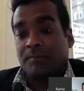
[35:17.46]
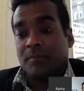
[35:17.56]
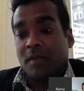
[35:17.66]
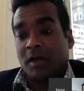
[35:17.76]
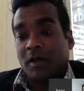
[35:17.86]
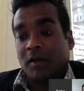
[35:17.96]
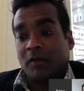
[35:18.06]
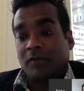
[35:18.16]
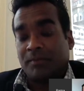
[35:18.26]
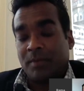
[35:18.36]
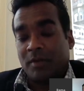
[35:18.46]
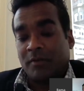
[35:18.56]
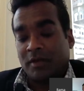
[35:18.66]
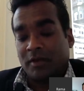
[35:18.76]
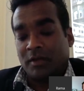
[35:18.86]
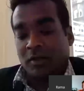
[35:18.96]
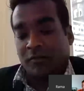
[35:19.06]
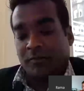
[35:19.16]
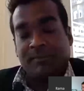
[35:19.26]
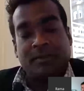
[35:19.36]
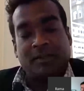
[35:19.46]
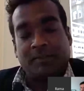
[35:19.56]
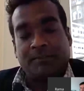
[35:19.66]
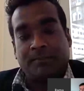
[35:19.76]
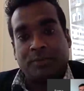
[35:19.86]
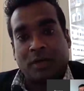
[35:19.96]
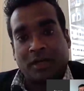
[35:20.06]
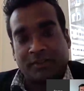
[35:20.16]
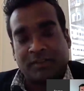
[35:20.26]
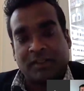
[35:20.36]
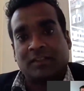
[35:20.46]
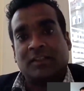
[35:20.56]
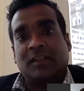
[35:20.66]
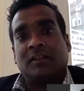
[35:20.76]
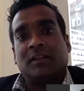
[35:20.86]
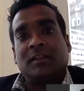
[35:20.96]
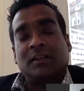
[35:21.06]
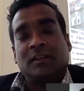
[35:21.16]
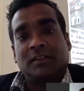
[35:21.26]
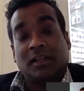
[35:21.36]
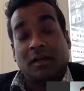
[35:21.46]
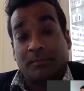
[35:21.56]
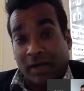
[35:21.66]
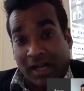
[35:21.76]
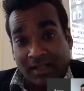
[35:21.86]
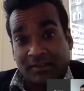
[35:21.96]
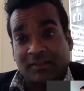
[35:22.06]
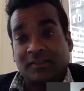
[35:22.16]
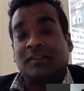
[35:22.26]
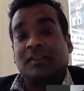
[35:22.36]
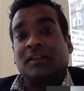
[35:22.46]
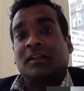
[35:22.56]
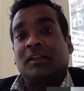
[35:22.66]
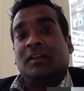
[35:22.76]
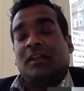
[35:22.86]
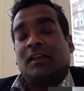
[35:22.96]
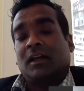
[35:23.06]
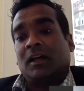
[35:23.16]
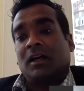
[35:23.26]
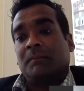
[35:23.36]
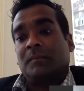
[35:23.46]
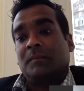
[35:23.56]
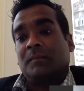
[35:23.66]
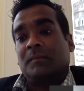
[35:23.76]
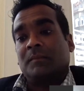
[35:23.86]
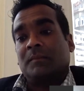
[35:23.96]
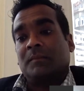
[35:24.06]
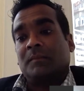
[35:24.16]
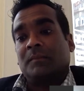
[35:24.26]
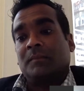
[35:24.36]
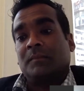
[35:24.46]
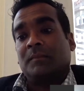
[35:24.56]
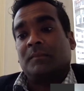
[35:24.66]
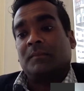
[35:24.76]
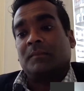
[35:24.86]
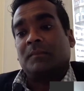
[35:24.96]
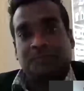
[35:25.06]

a lot of people in the private sector, brands, SMEs,